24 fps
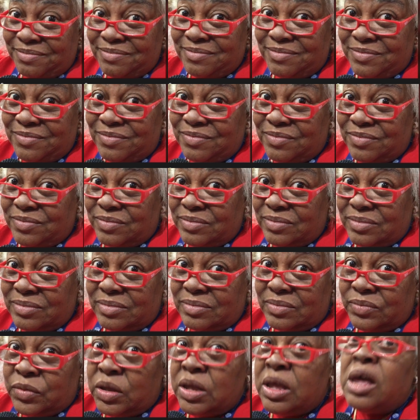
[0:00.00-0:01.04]
who are you planning to vote for
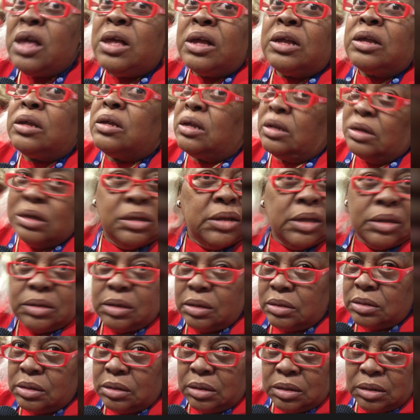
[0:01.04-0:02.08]
in the general election?
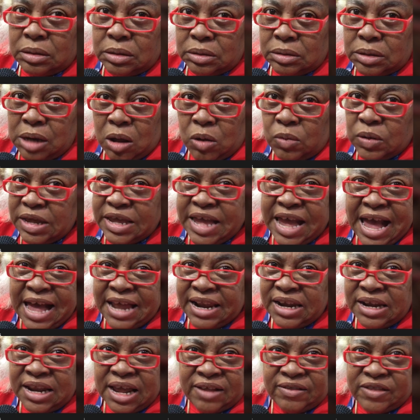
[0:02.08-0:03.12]
The only
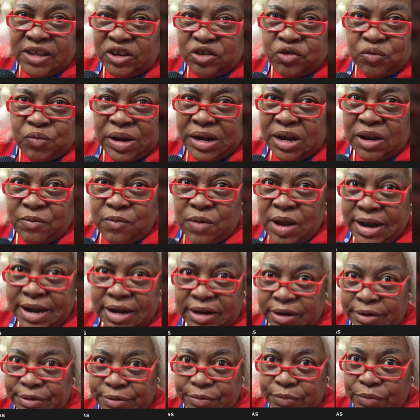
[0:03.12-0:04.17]
candidate that's really running,
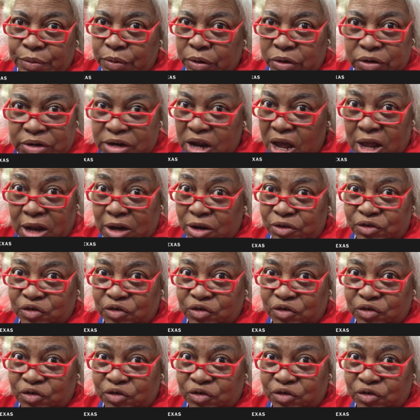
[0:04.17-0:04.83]
Donald